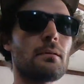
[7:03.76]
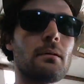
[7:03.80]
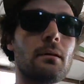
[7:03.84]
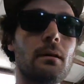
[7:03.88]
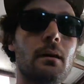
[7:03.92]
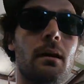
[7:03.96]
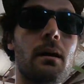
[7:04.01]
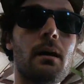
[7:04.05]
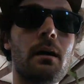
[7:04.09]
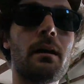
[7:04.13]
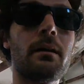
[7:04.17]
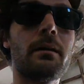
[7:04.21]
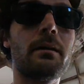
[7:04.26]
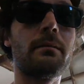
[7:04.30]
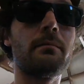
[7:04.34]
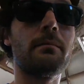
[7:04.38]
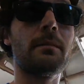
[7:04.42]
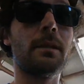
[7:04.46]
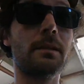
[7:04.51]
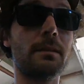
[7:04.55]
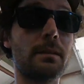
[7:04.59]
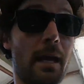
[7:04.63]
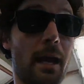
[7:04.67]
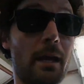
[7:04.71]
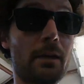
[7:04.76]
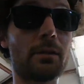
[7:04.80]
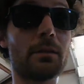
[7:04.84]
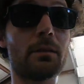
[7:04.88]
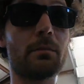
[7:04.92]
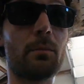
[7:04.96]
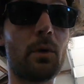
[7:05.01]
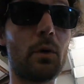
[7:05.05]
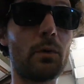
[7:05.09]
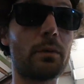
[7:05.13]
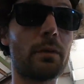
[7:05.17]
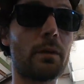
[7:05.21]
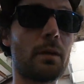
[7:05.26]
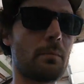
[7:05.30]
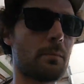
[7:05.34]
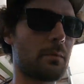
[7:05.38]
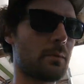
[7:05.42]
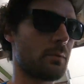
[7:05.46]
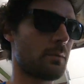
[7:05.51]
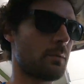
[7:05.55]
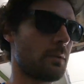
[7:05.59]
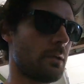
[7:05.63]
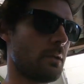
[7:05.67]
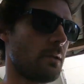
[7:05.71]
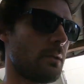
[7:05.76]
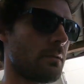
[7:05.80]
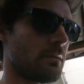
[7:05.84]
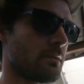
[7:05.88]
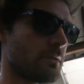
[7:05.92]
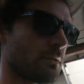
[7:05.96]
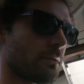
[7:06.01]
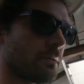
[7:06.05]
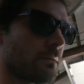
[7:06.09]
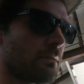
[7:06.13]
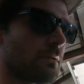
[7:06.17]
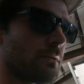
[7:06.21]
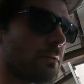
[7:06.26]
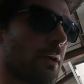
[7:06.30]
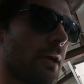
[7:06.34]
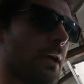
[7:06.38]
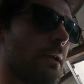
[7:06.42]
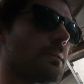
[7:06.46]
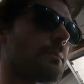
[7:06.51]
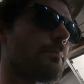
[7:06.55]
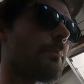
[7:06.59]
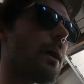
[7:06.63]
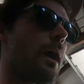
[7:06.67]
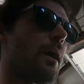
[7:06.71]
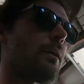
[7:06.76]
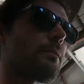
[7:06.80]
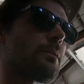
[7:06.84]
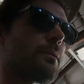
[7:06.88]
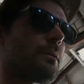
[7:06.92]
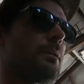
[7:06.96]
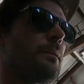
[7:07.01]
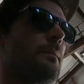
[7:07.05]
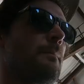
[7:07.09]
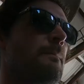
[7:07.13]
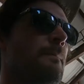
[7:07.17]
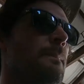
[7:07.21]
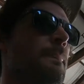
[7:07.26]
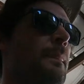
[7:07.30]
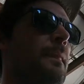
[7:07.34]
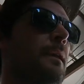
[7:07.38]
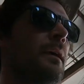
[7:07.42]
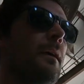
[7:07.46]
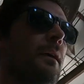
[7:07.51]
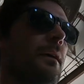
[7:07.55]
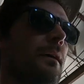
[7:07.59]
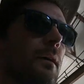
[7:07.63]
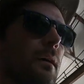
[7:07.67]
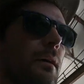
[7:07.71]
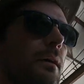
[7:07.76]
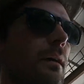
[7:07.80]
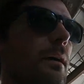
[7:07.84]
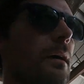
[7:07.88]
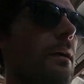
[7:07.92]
that is actually bolted up to the trans mount, and